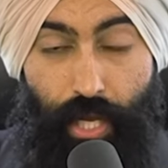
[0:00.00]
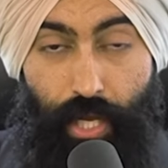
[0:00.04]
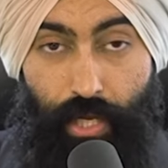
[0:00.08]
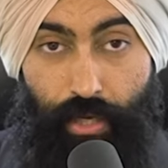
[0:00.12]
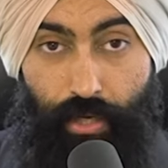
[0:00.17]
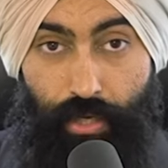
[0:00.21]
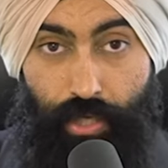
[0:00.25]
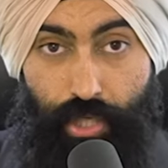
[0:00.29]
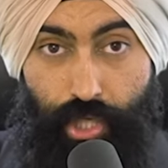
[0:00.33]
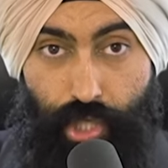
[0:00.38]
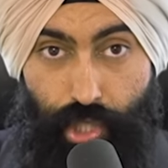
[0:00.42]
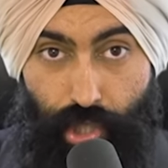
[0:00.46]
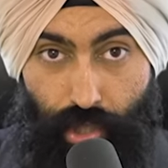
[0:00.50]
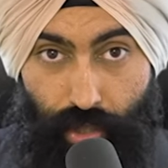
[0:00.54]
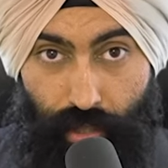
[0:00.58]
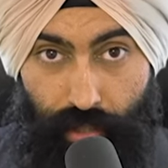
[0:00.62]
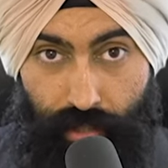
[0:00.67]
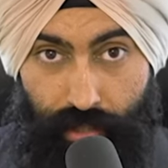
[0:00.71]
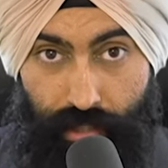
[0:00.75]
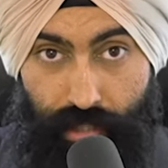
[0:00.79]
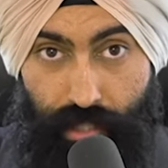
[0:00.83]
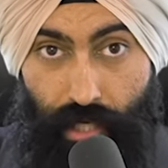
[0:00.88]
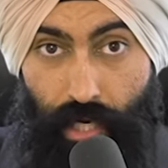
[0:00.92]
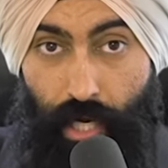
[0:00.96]
your
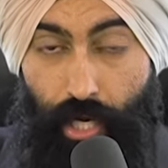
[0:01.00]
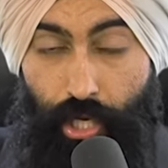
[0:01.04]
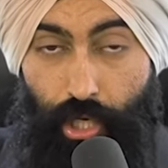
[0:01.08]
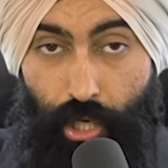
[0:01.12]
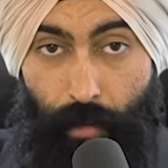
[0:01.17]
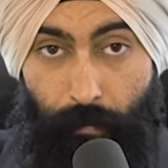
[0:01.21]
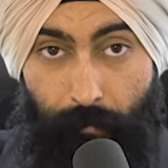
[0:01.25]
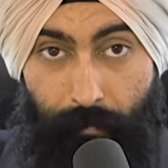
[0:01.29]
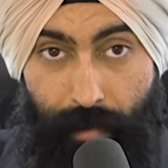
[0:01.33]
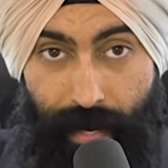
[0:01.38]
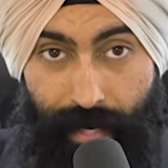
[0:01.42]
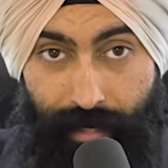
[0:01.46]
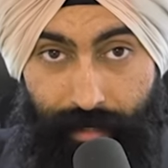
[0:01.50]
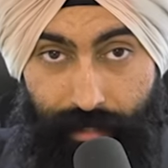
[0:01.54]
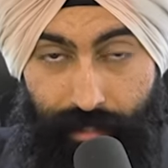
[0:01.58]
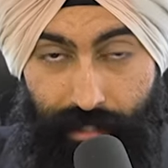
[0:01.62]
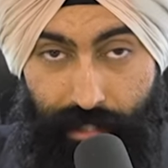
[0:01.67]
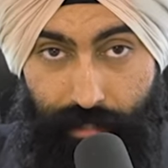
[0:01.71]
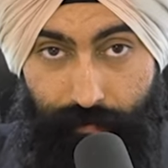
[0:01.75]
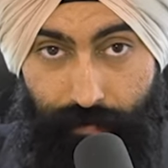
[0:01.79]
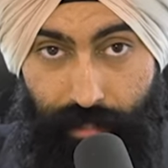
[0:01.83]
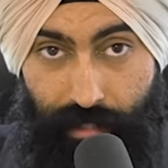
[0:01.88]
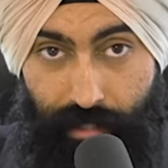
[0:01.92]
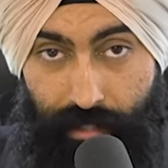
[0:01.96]
insurance, your
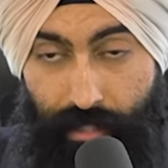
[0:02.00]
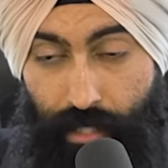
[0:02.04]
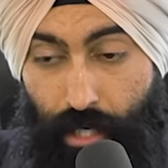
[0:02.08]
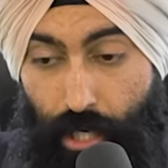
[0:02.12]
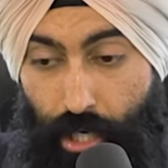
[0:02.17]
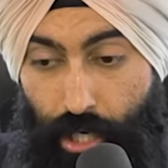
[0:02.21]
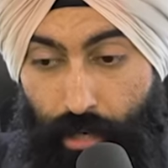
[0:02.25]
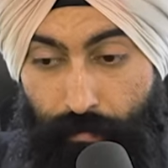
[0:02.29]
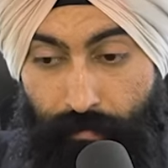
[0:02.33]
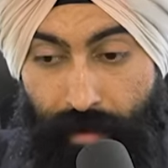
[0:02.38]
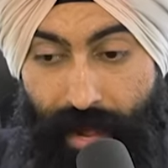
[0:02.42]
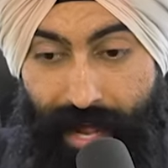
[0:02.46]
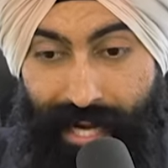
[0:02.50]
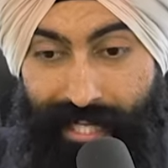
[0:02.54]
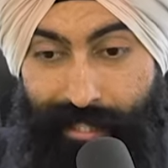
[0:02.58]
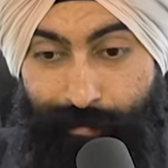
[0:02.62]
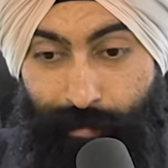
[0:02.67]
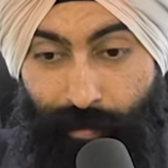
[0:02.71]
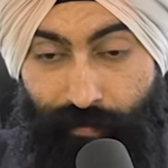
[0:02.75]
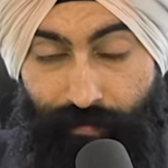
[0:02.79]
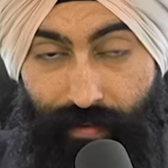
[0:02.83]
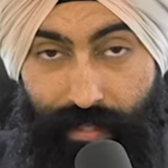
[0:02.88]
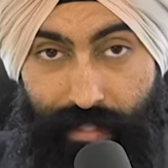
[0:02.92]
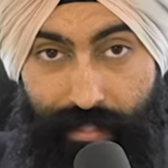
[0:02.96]
maintenance fees, your
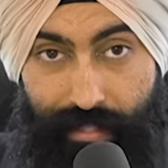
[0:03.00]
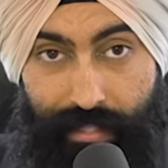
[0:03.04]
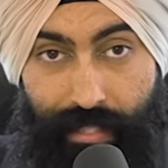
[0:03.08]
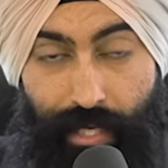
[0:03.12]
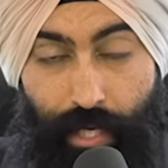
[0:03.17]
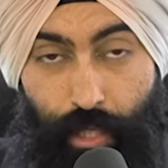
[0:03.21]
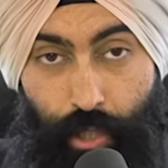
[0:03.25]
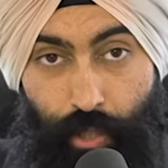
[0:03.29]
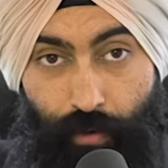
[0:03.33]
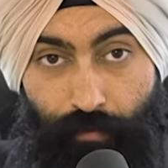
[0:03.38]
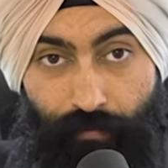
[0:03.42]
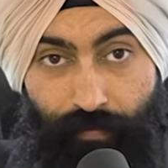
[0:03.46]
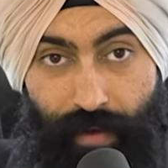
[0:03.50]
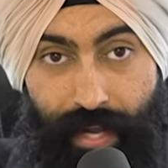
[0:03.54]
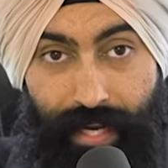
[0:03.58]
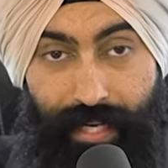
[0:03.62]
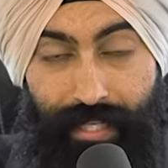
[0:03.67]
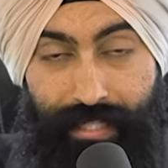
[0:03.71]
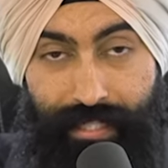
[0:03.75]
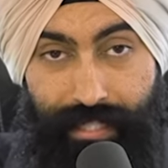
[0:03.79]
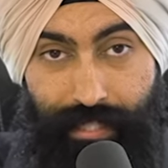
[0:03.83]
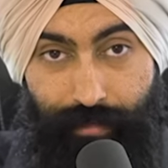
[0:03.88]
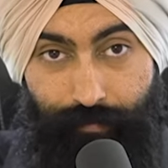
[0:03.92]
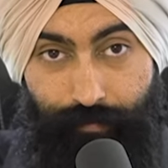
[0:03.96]
management fees, your
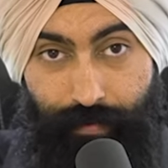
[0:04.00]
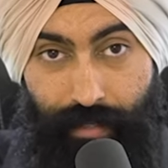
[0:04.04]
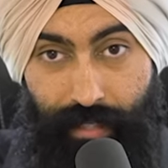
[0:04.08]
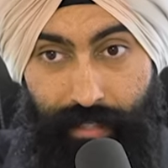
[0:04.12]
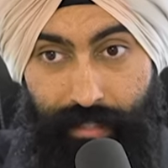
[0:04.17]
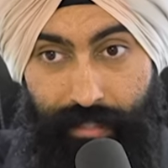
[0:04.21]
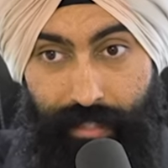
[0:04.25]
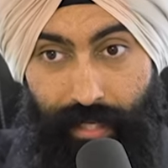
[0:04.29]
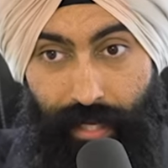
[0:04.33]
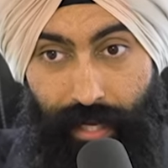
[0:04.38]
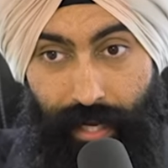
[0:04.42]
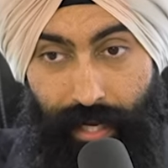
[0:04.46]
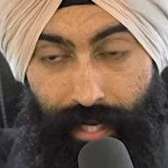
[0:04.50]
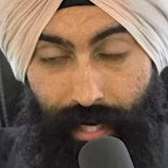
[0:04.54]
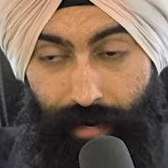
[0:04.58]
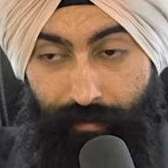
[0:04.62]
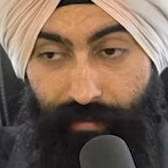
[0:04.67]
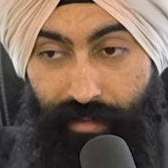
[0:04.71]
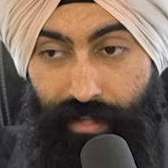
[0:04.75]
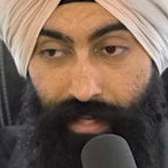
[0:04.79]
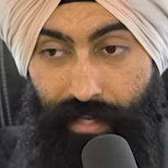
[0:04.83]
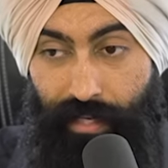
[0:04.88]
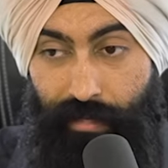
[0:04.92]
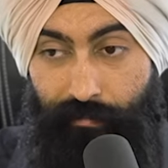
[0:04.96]
vacancy fees, and
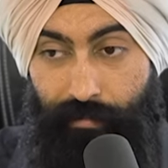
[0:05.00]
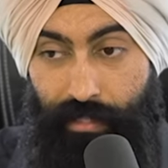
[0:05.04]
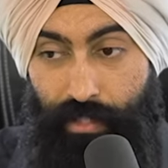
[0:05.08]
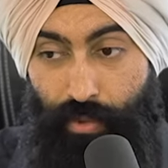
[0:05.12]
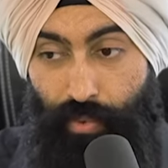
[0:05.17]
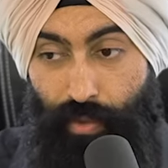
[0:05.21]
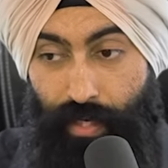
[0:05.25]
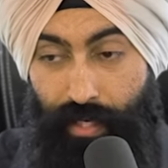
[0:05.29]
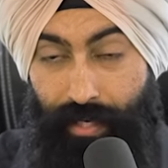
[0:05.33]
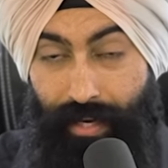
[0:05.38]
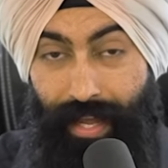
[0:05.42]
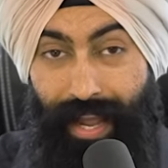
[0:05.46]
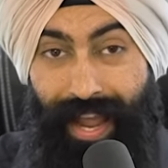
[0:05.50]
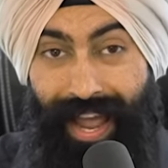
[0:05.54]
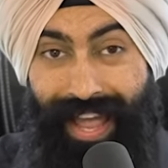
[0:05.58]
everything in between.